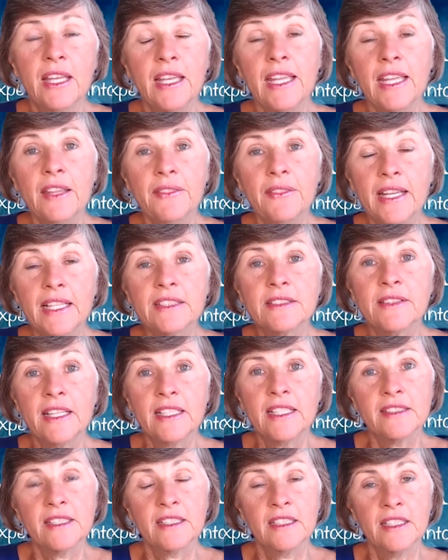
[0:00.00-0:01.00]
And that's
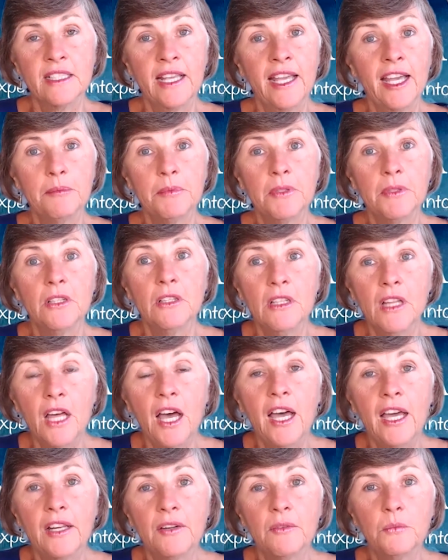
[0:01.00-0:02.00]
going to happen a
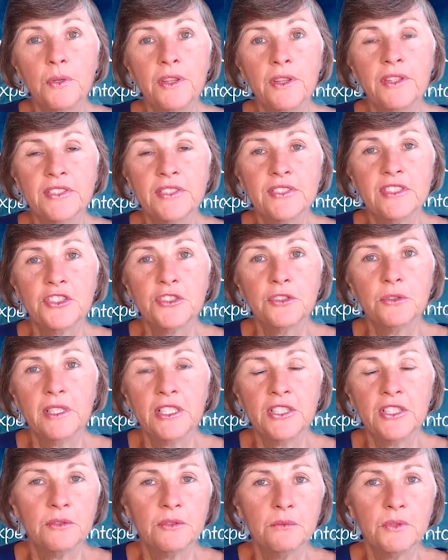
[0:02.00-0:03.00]
lot with this
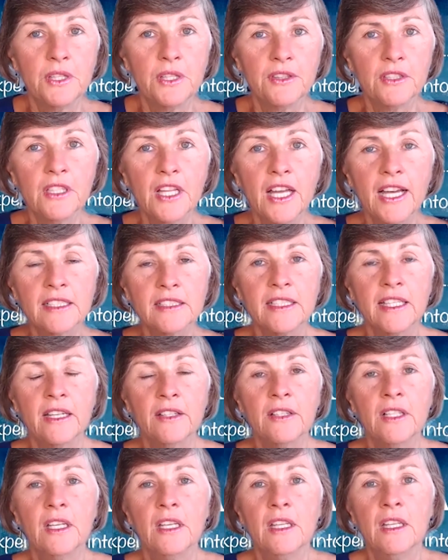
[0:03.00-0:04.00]
situation with the
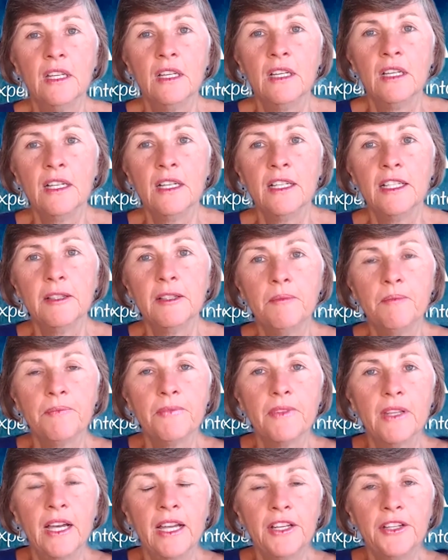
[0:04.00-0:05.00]
lockdown.
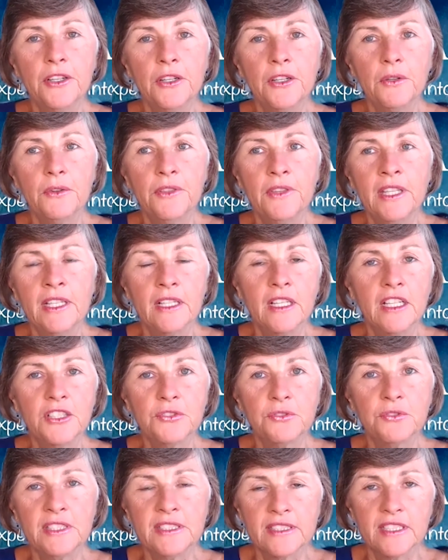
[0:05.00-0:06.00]
I know in
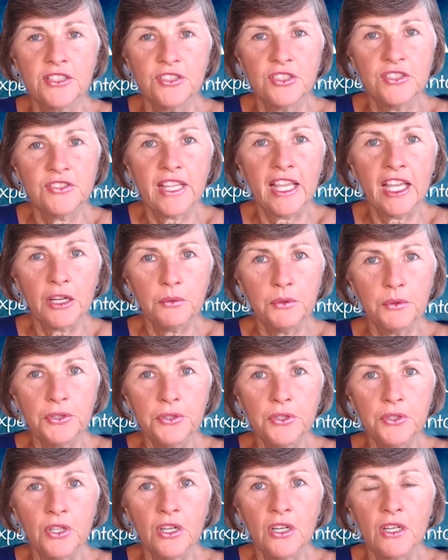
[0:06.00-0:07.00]
countries such as
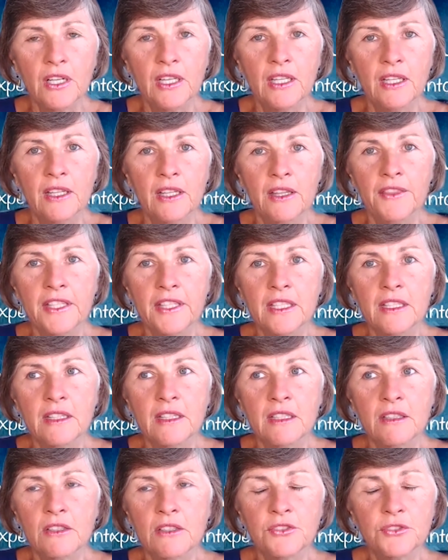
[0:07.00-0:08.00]
Ecuador, the
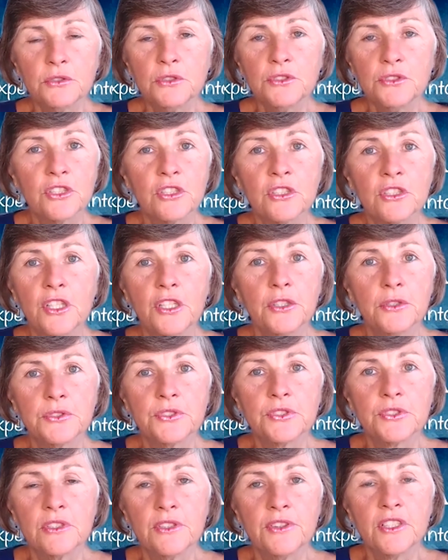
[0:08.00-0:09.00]
schools are
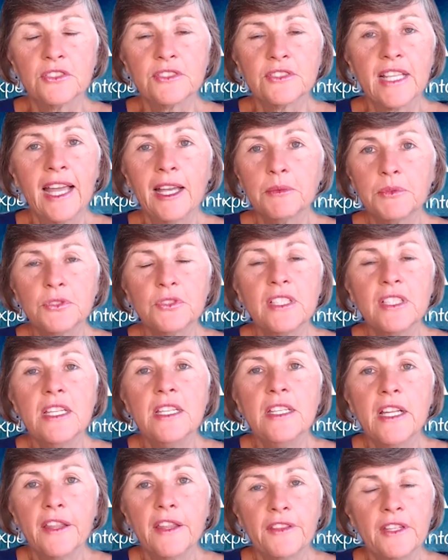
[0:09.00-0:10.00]
closed. There's absolutely
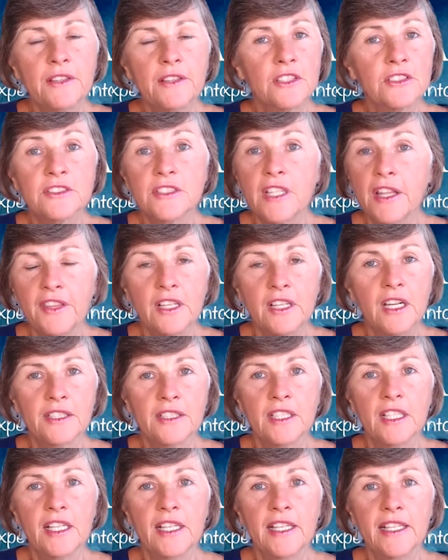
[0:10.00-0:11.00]
nothing. There's nothing
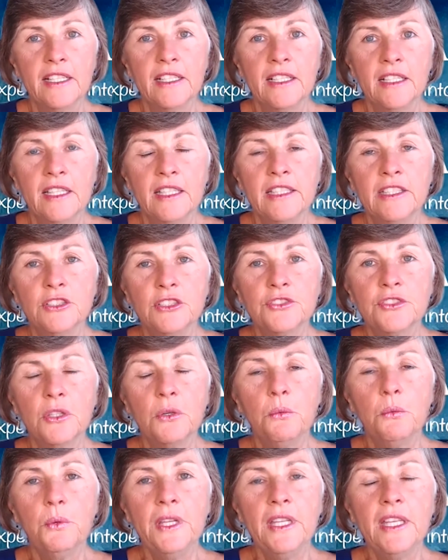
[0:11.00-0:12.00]
online. So
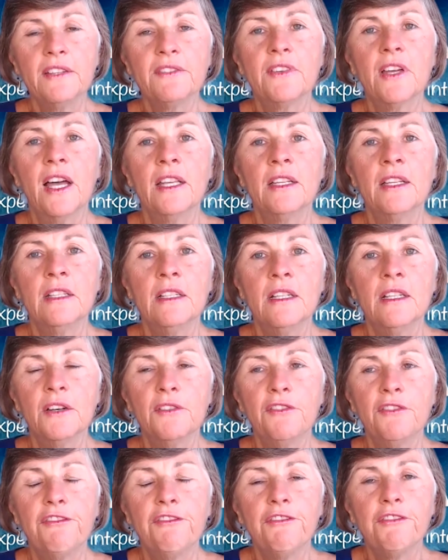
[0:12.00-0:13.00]
we have gotten a
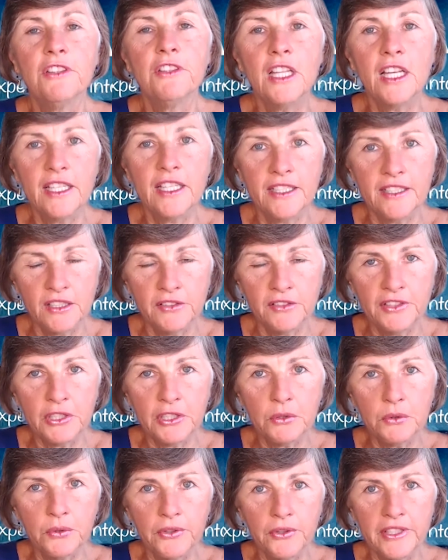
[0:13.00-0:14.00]
flood of
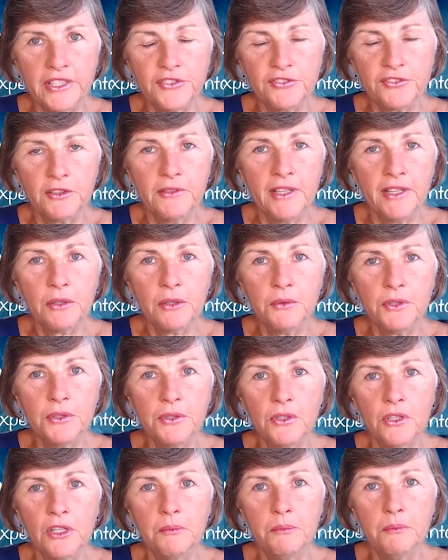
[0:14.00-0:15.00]
inquiries from
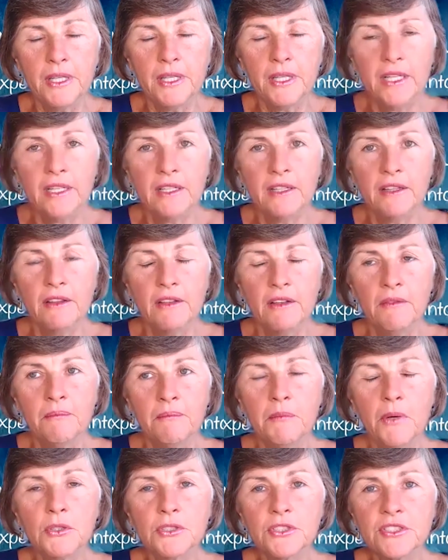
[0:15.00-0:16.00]
Ecuador, but
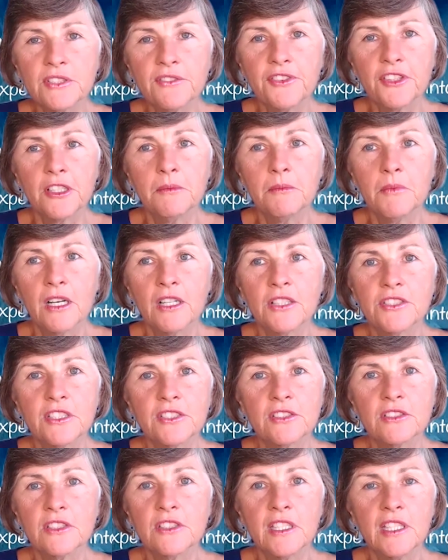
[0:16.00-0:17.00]
most of them are
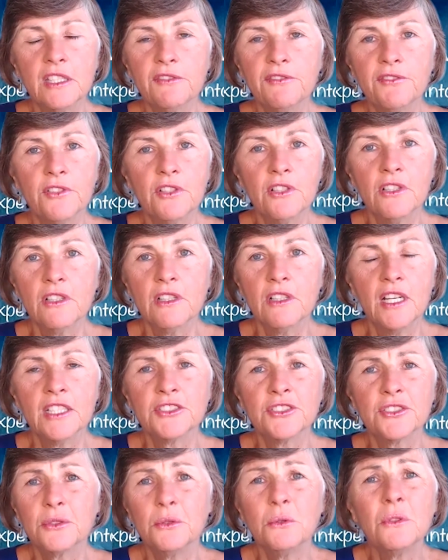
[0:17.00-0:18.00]
just looking for a
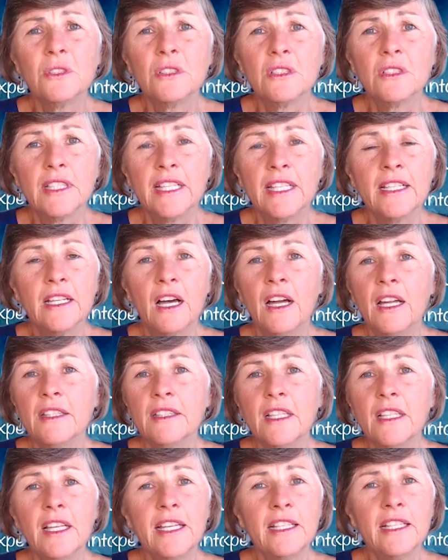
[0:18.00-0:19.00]
school, an
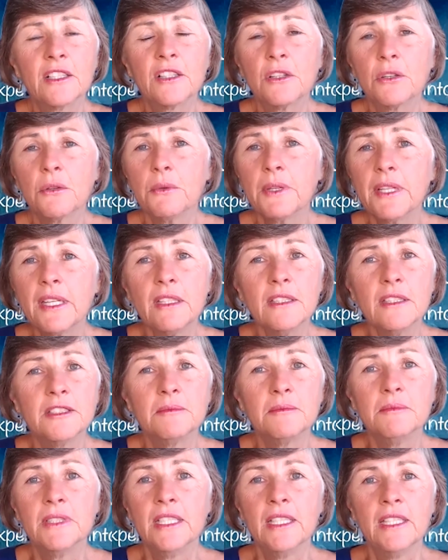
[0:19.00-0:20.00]
online, a
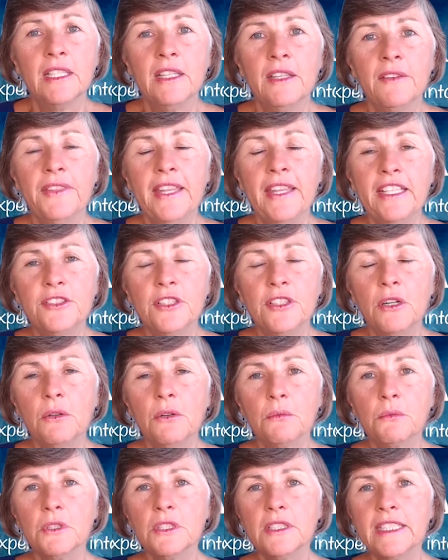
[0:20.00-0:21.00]
curriculum. They
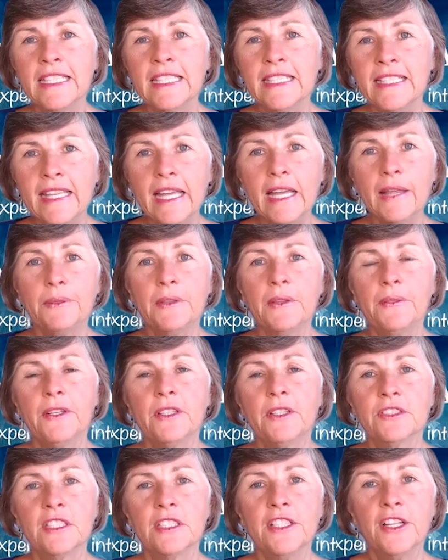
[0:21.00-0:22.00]
don't really get that
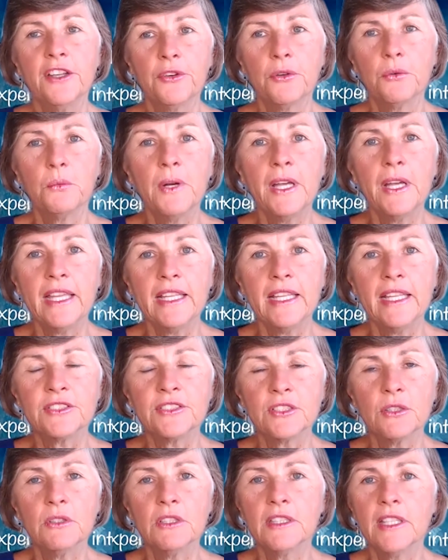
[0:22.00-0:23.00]
there's another way.
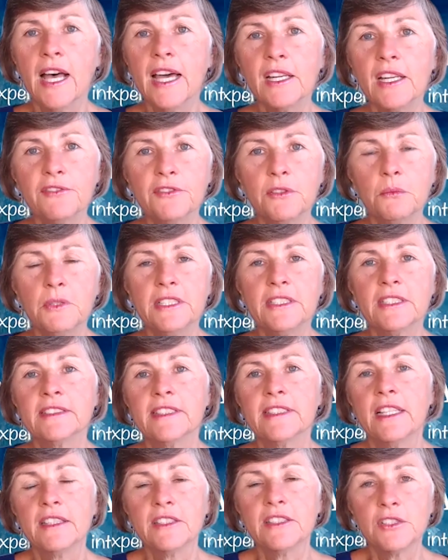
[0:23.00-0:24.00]
So a lot of them, we just
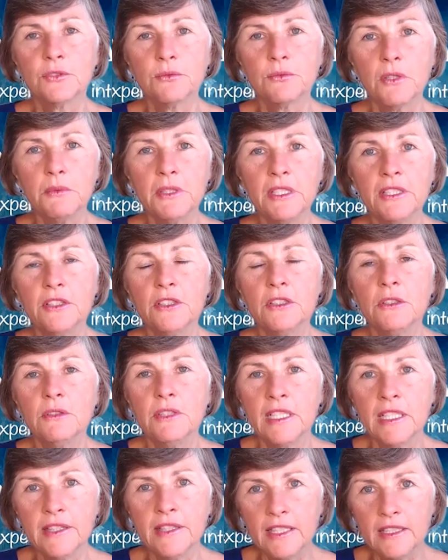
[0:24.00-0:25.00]
say, this is what we do,
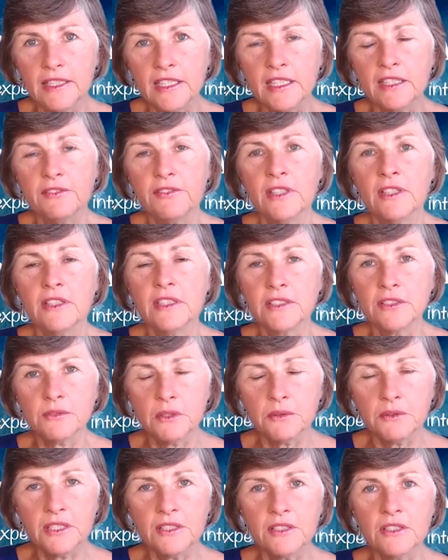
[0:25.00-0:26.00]
and they leave. This is
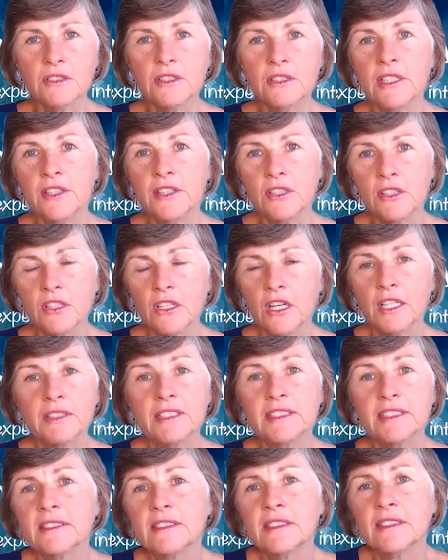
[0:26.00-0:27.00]
what we do, and they're gone
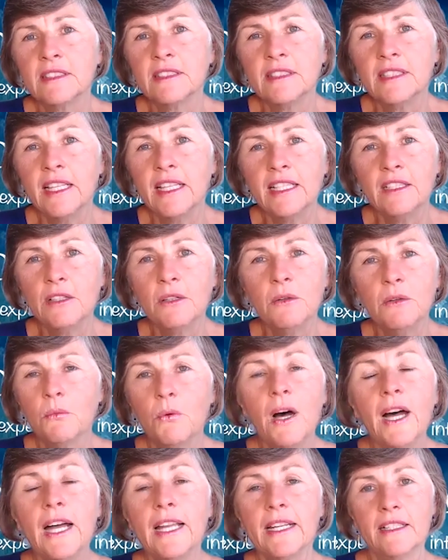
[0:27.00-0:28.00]
because they don't
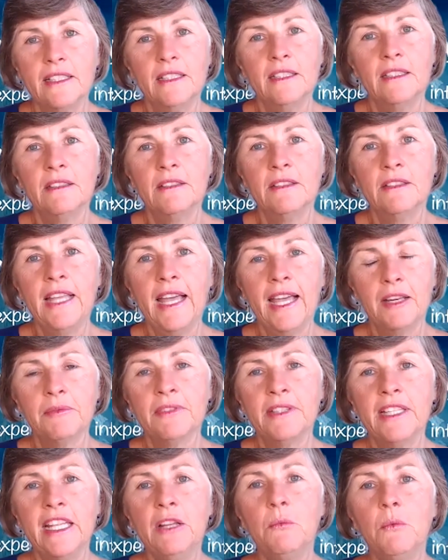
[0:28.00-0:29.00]
want that.
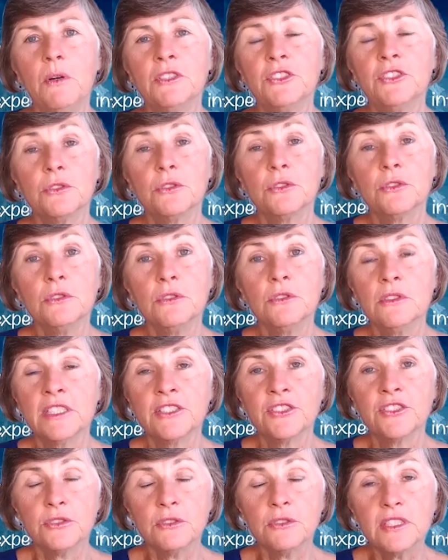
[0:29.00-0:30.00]
They want a school.
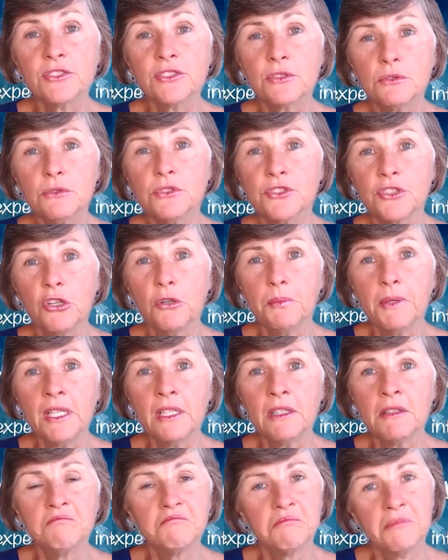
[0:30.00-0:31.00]
As soon as school's
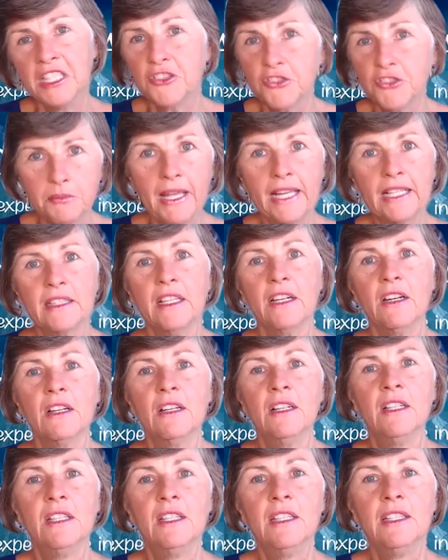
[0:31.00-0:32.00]
open, kids are back there.
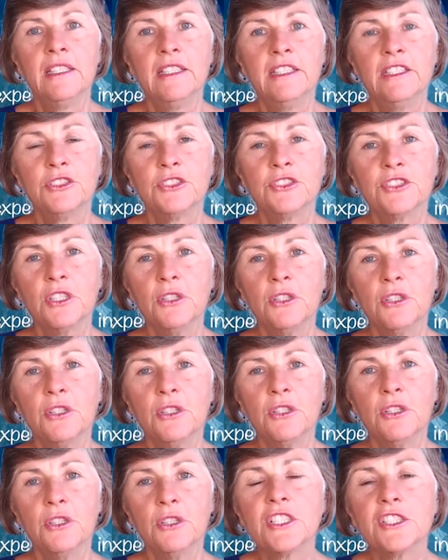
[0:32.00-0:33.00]
So
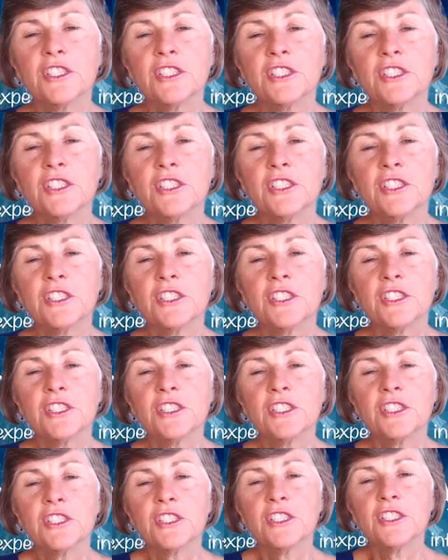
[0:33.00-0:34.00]
we're just filling
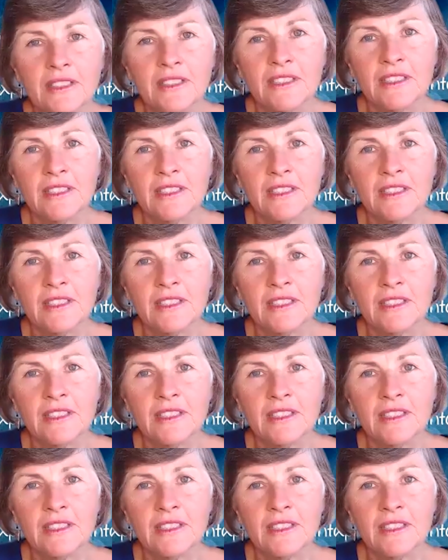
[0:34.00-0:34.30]
a gap.